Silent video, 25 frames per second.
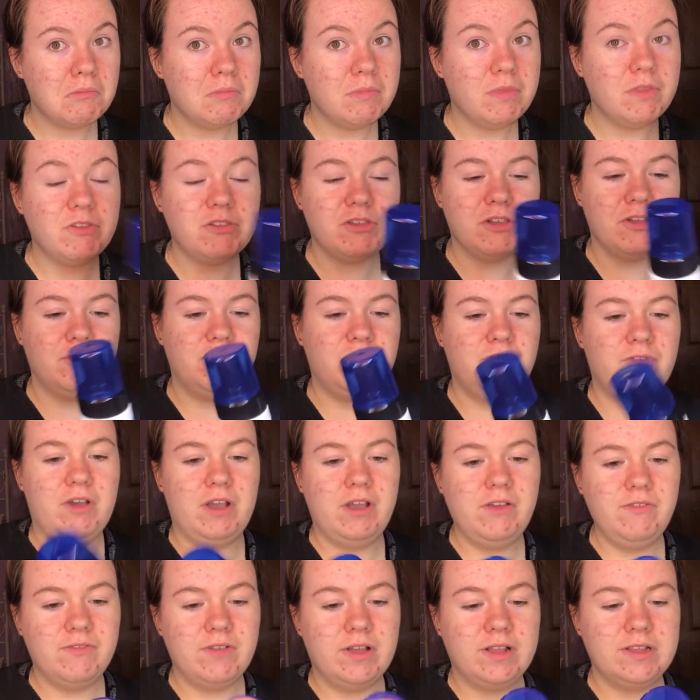Sounds very
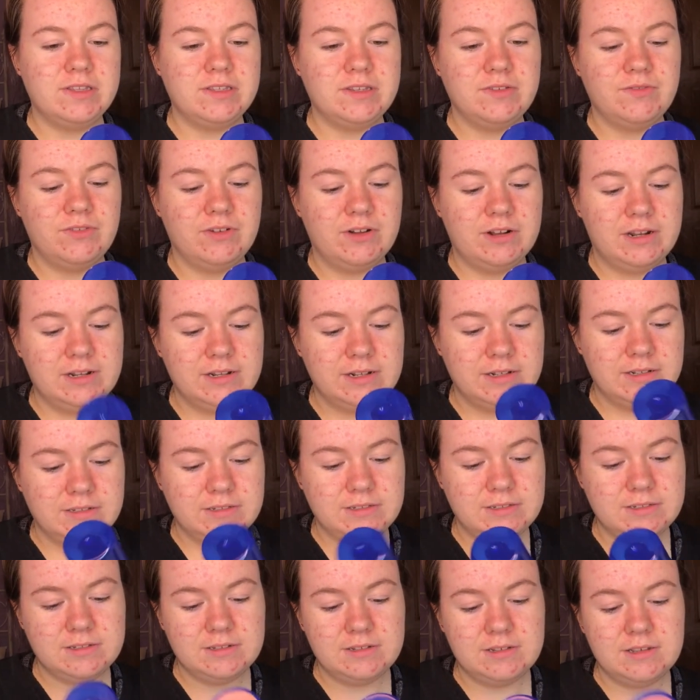fancy for
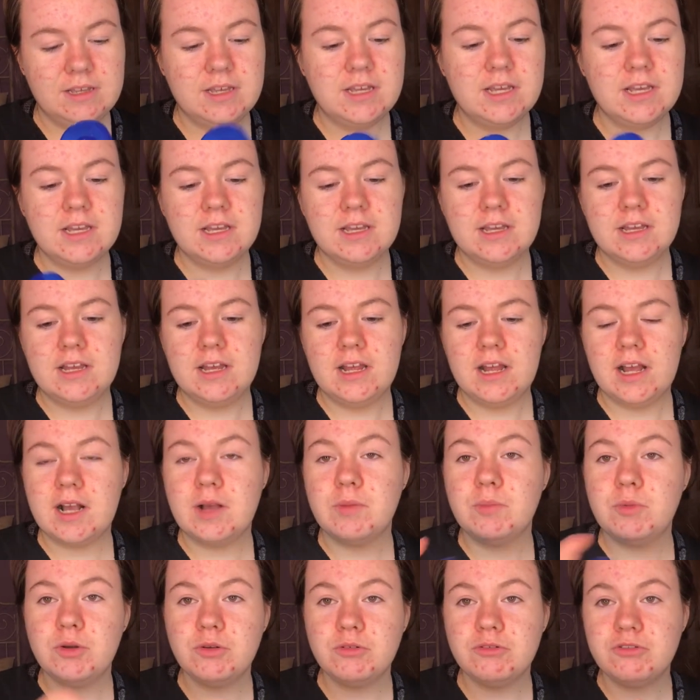Lidl's. Like, I'm
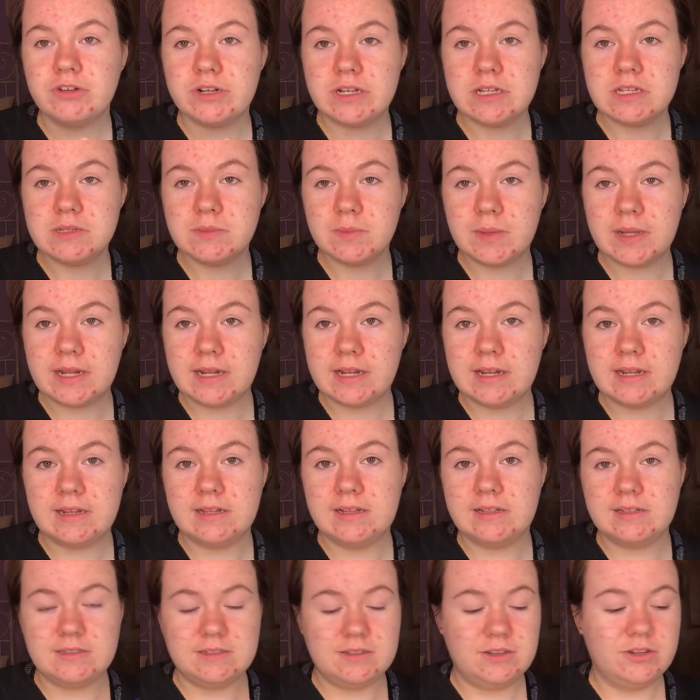not underestimating
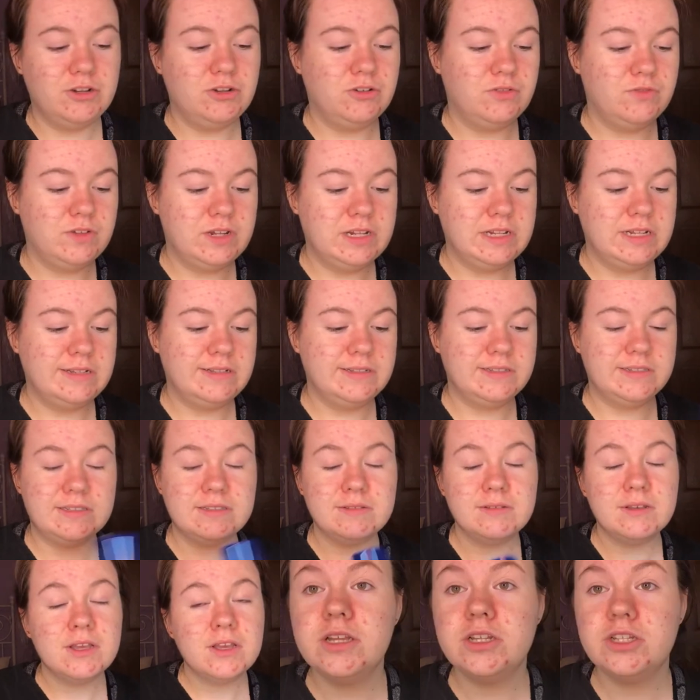Lidl's, I love Lidl's.
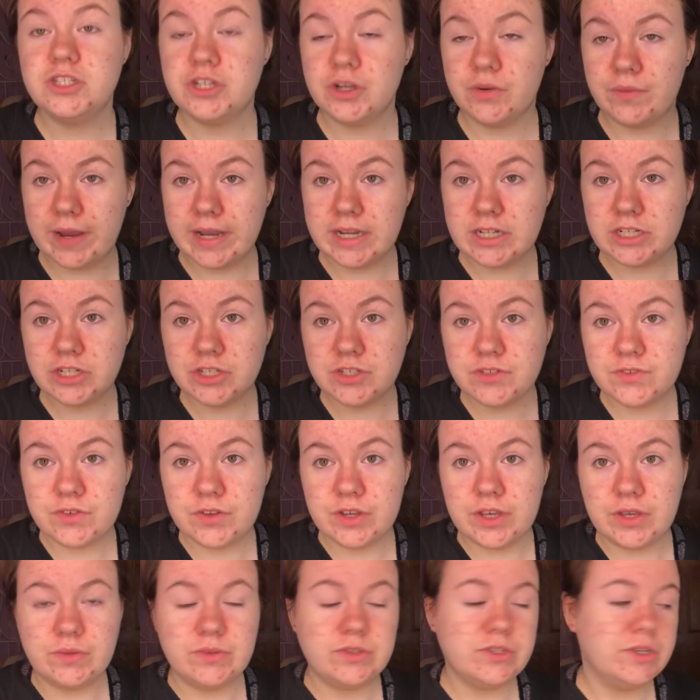Directions for
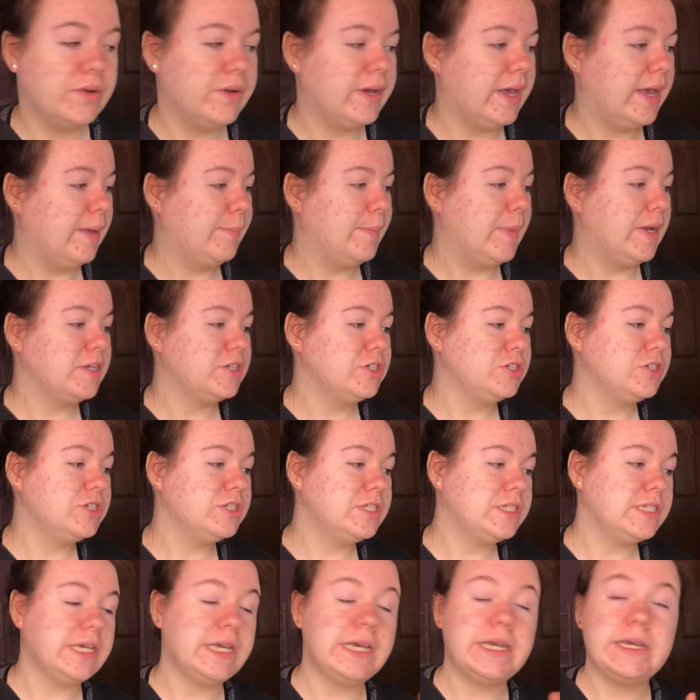use. Okay, I'm actually gonna
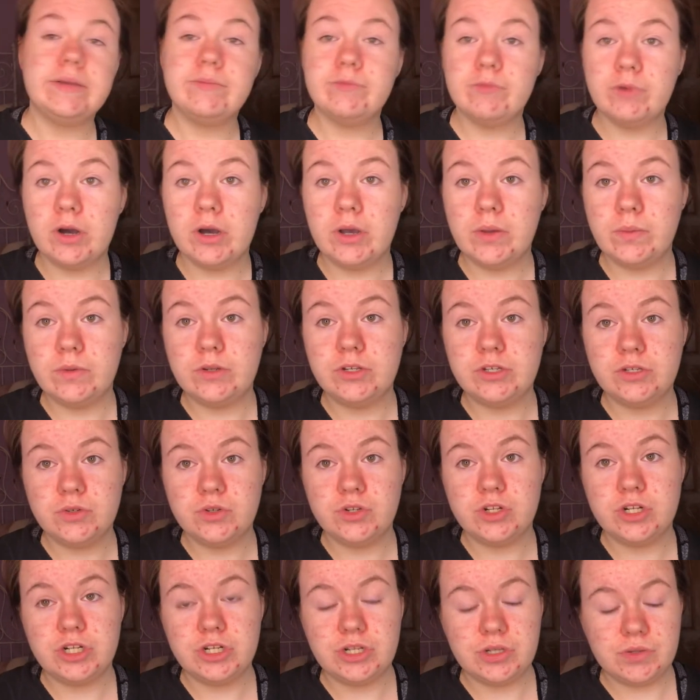say what I would
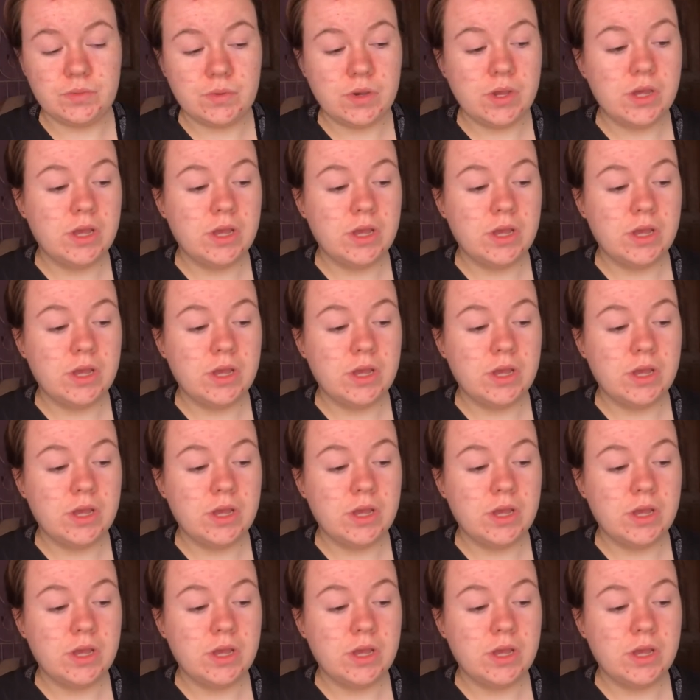usually do